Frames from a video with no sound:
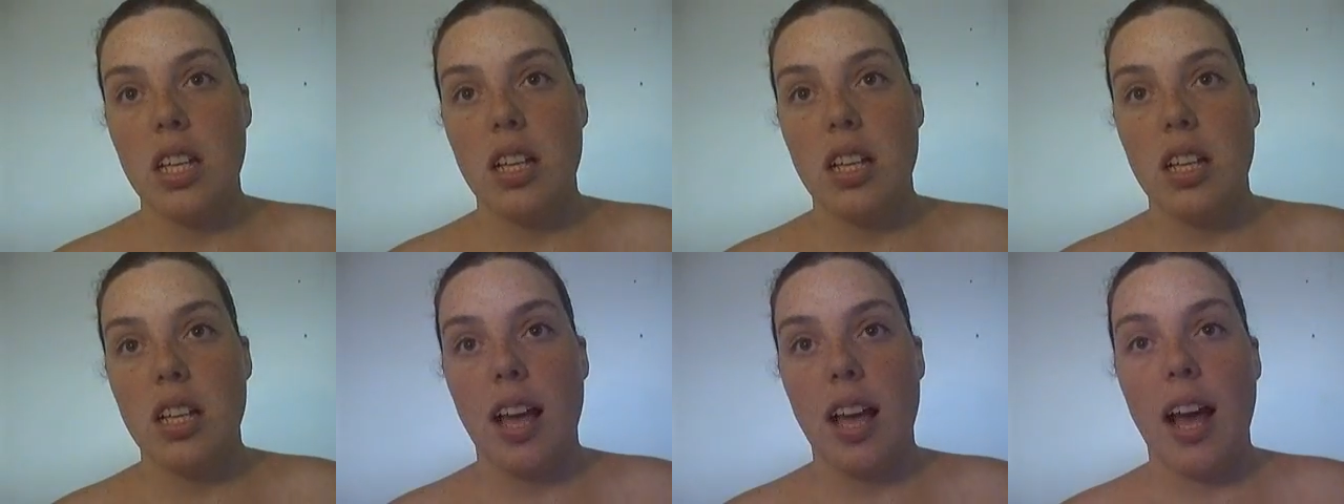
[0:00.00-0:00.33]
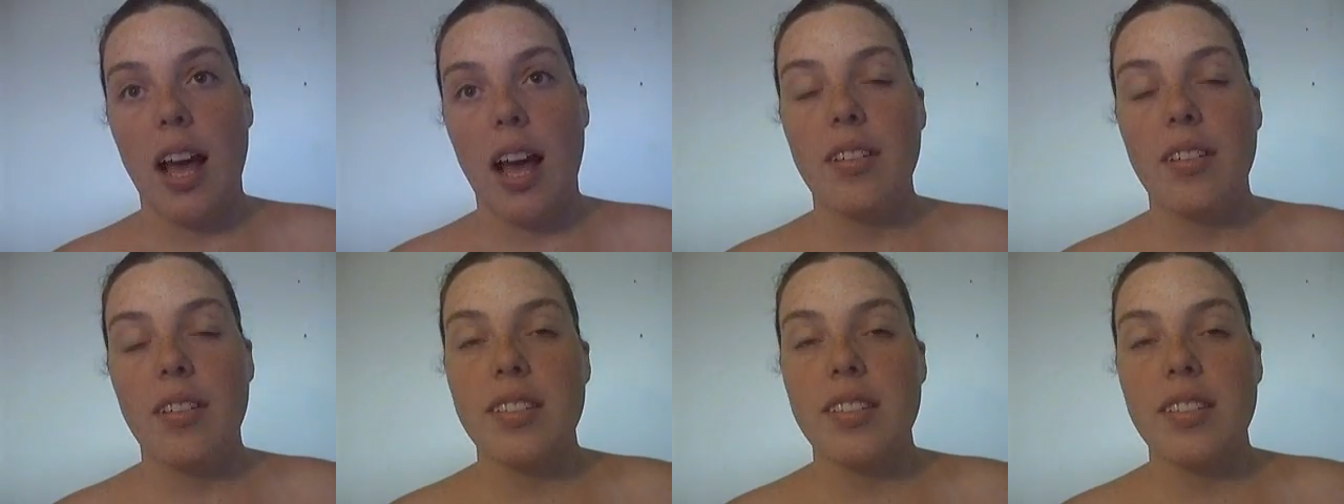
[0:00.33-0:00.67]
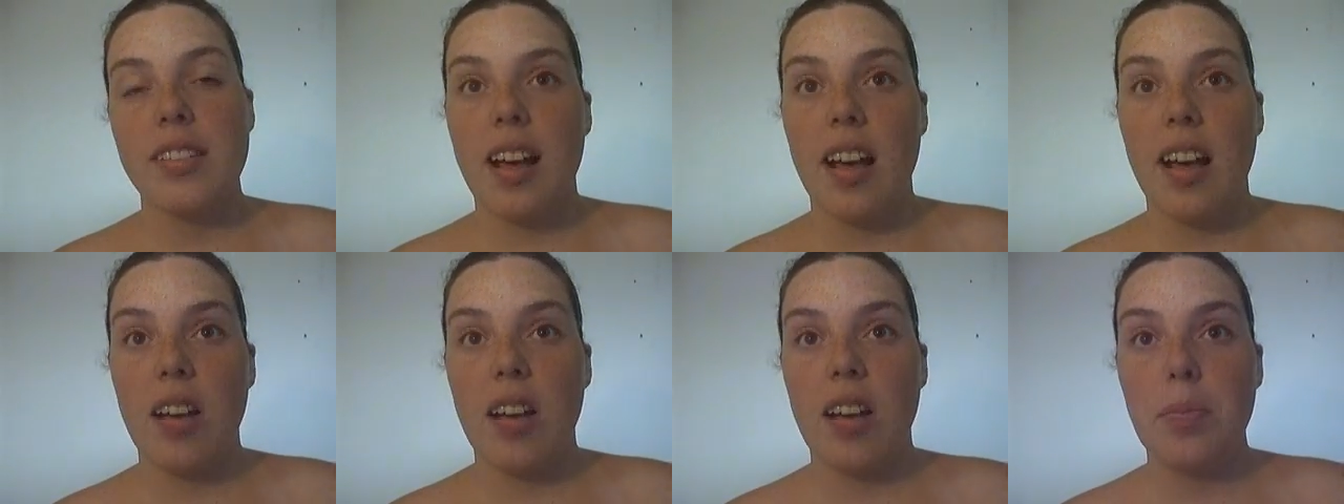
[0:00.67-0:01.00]
How does it
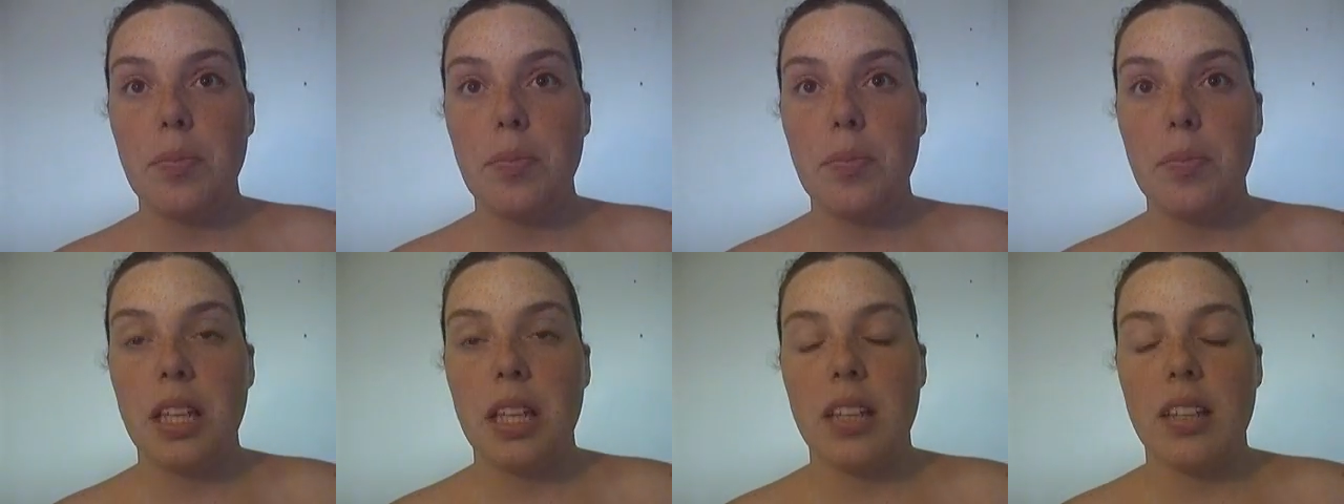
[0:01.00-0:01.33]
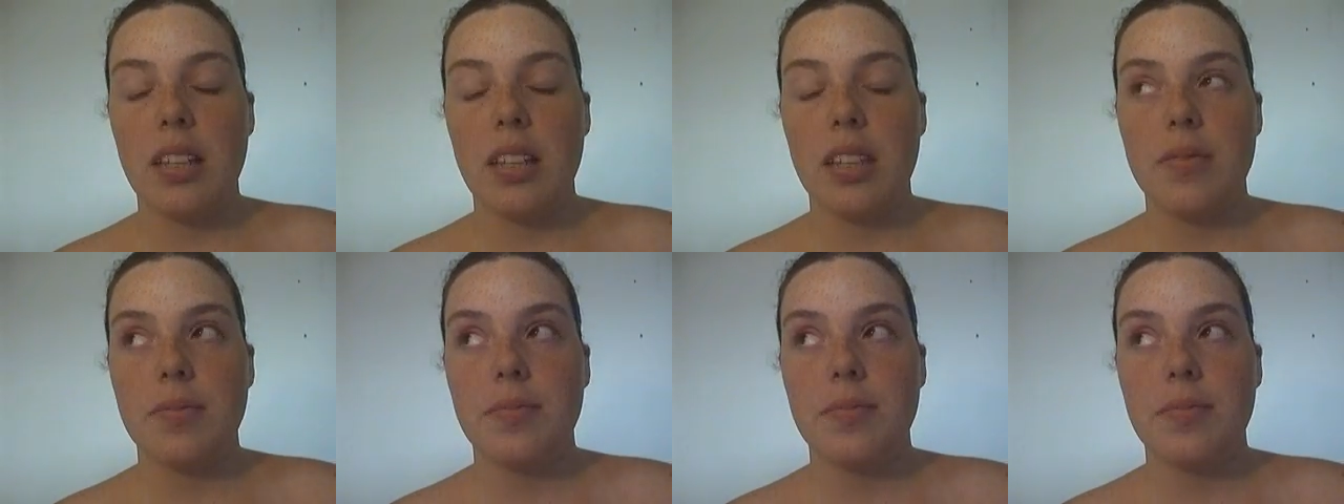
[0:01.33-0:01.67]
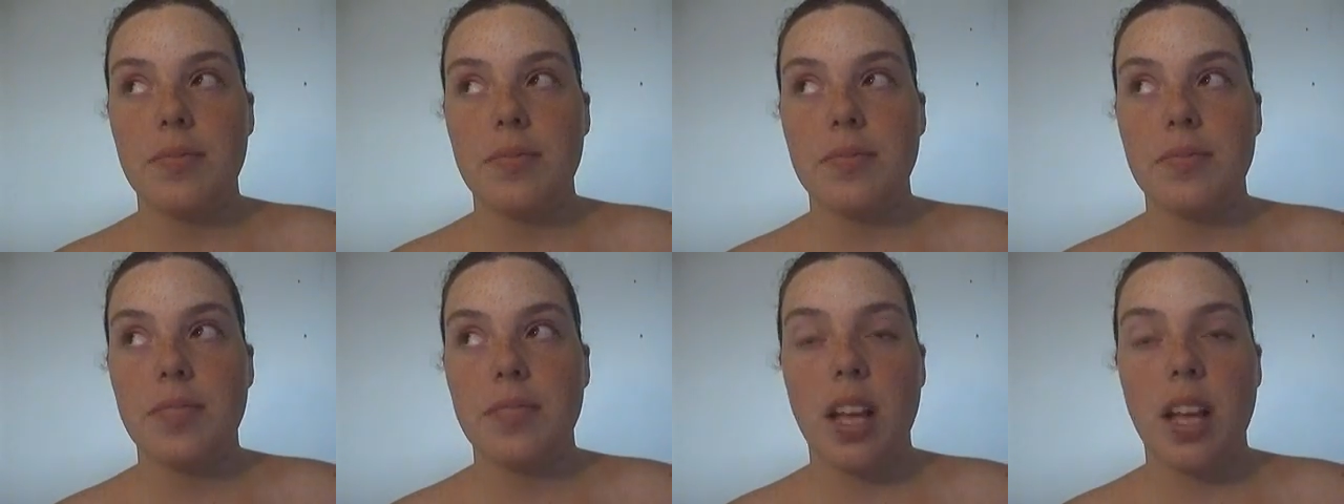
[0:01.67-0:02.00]
help me?
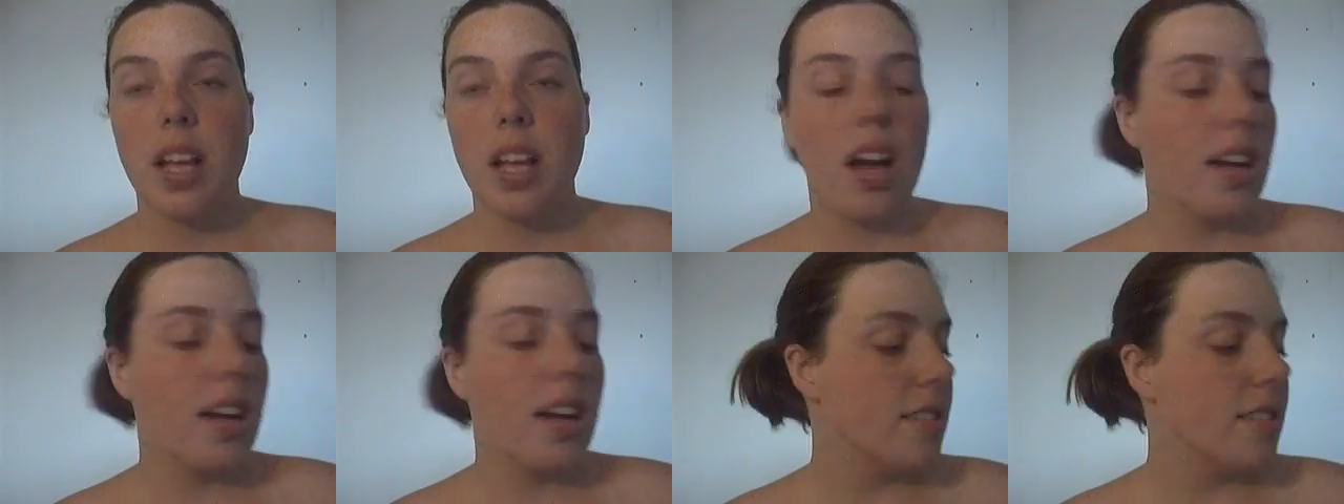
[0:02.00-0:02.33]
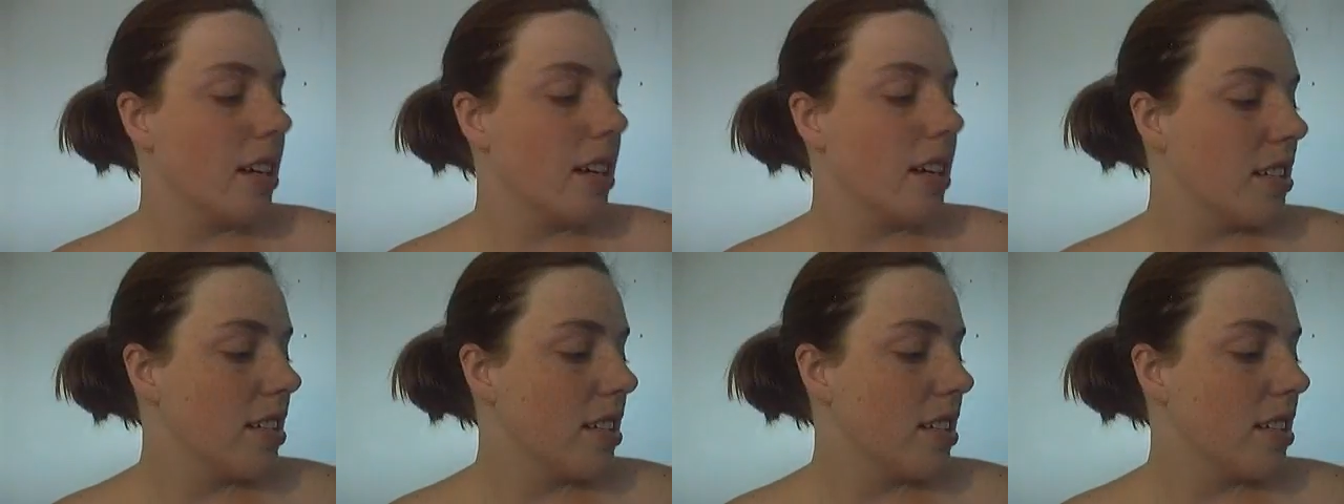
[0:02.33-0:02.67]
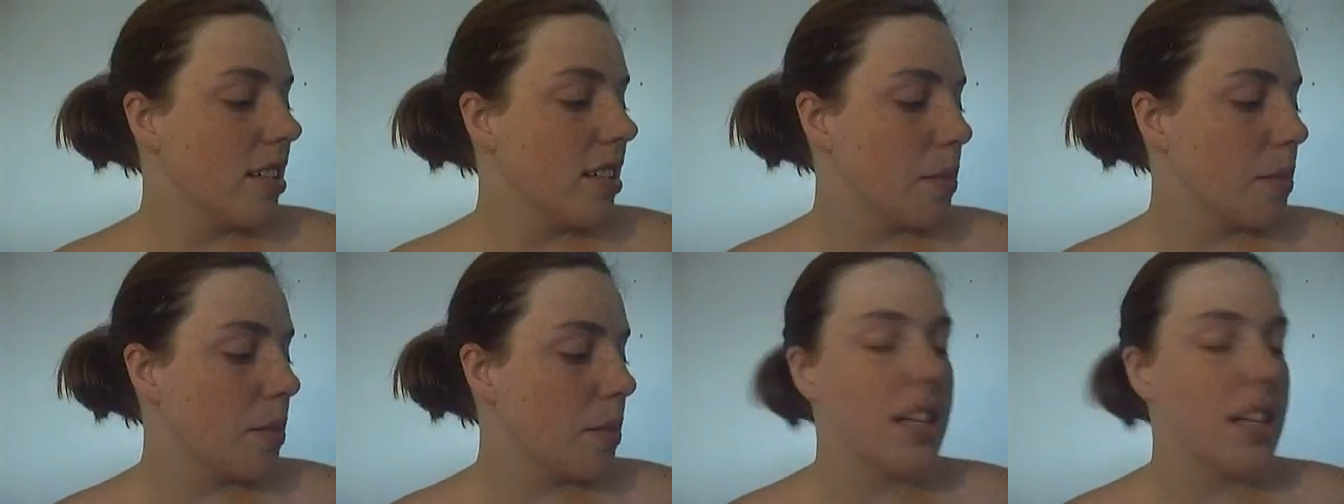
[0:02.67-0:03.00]
I tend to
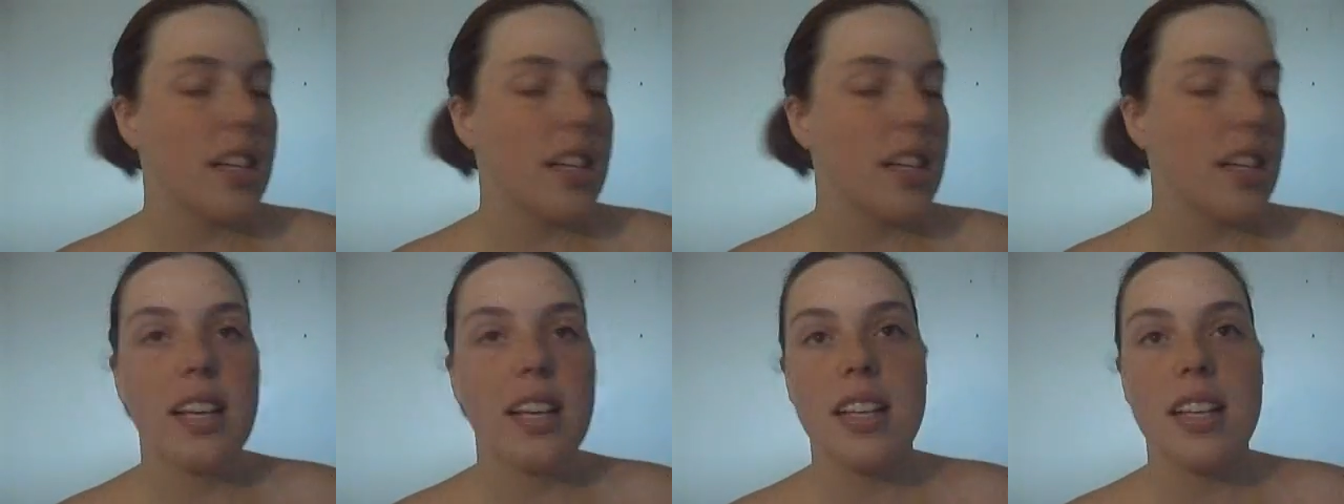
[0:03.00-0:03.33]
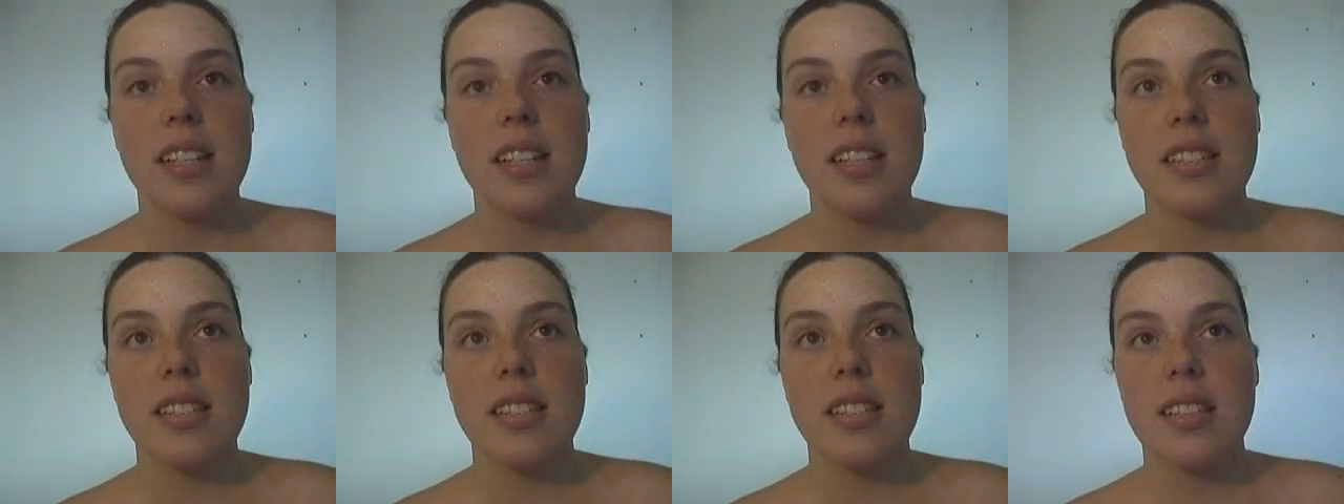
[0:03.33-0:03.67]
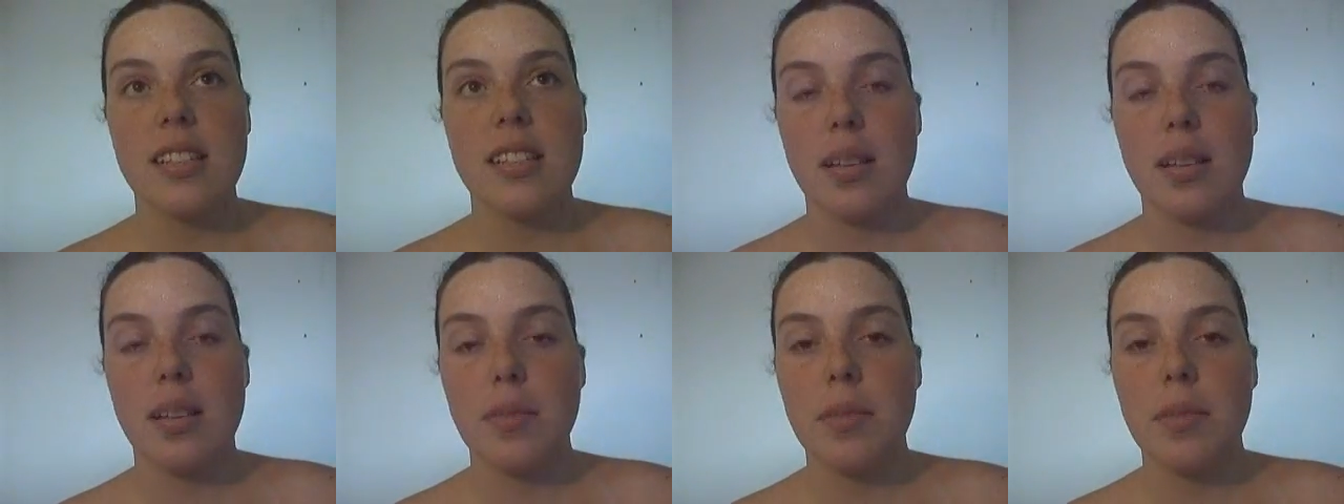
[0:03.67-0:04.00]
explain it as
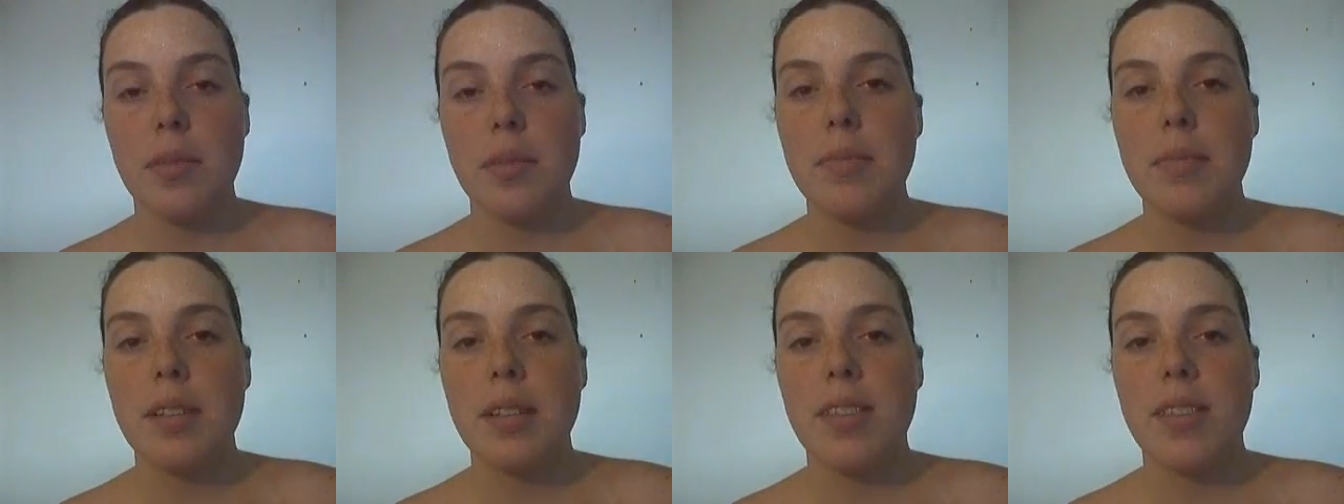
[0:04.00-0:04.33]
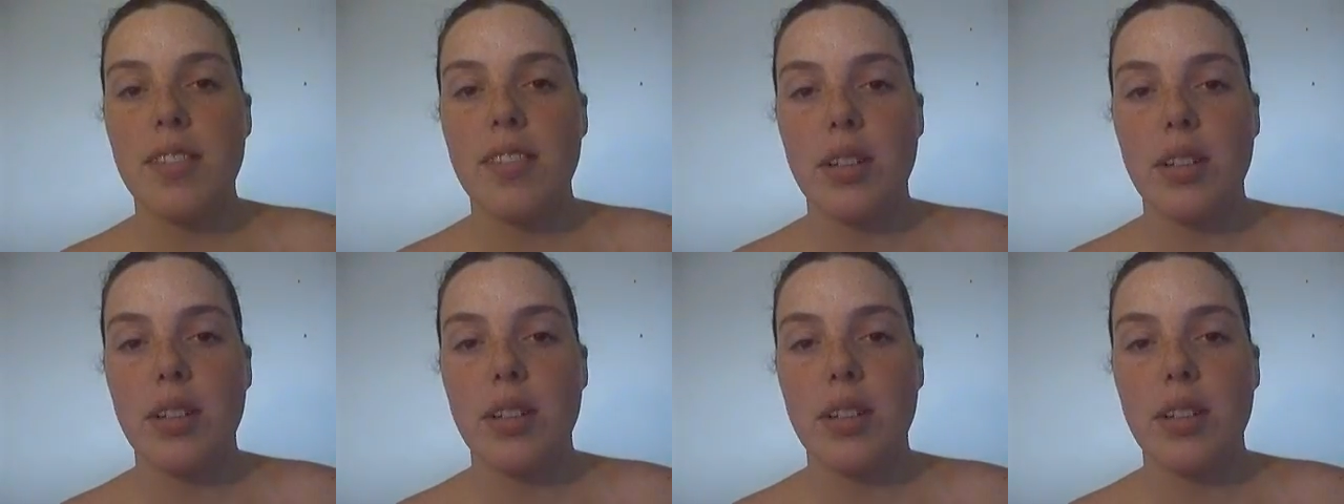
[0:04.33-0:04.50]
sometimes I feel